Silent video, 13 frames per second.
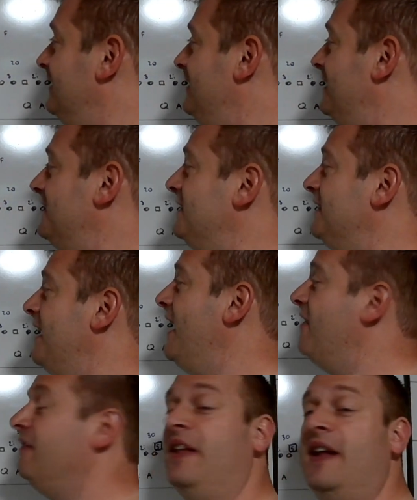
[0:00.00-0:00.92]
doesn't
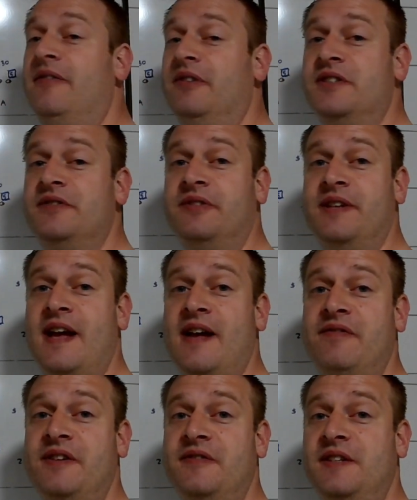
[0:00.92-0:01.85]
have leverage for that
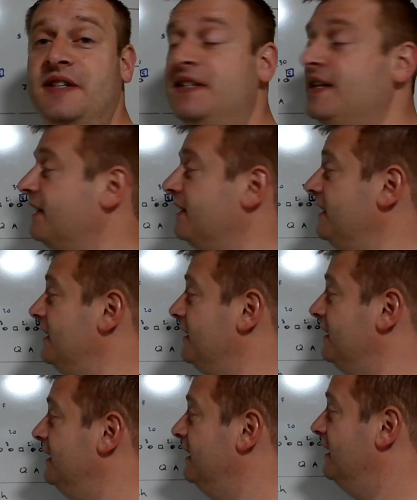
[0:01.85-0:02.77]
50 technique.
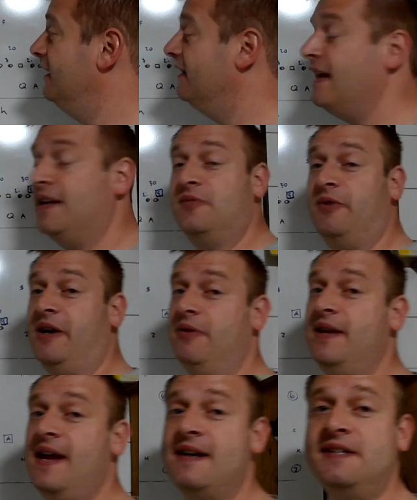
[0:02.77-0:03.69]
That's why we
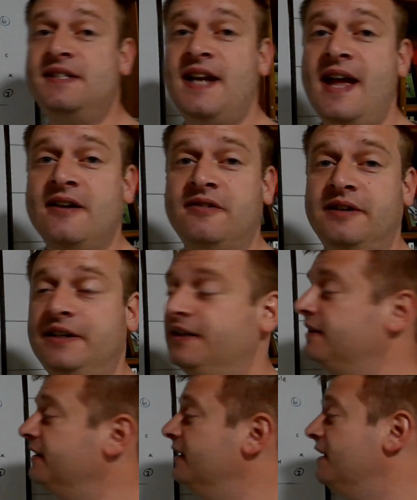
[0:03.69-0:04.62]
got to stack read it.
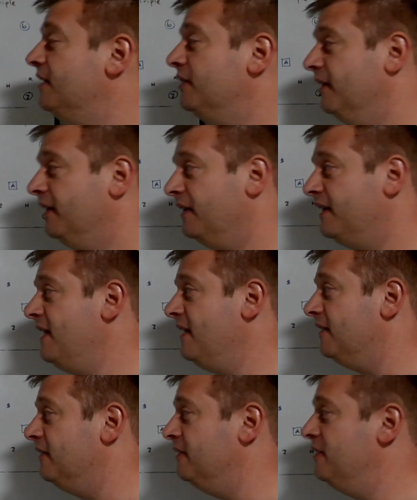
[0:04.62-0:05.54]
Again,
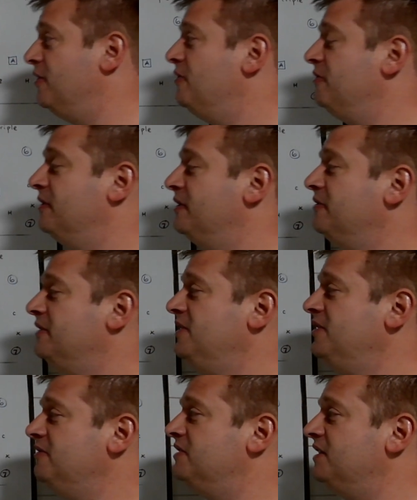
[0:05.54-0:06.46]
no
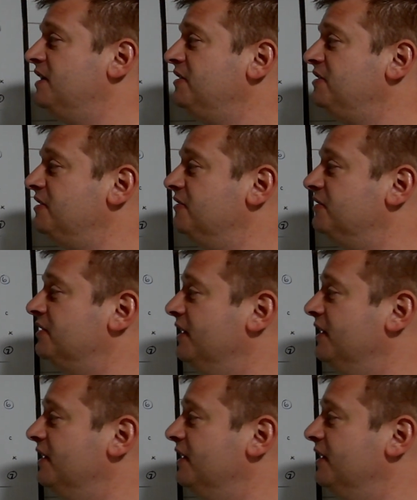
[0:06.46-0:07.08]
huge issues.